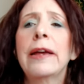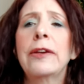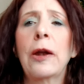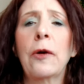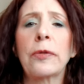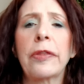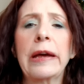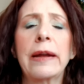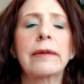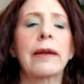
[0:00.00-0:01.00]
you know,
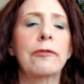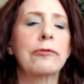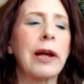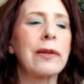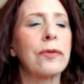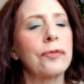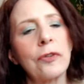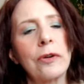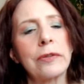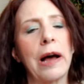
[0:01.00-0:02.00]
that runs
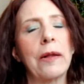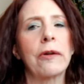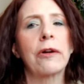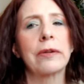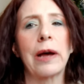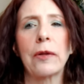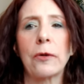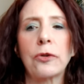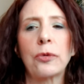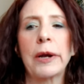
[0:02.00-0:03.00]
for a dollar, a
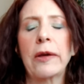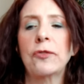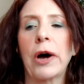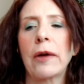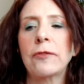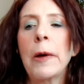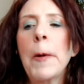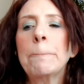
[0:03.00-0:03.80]
dollar twenty-five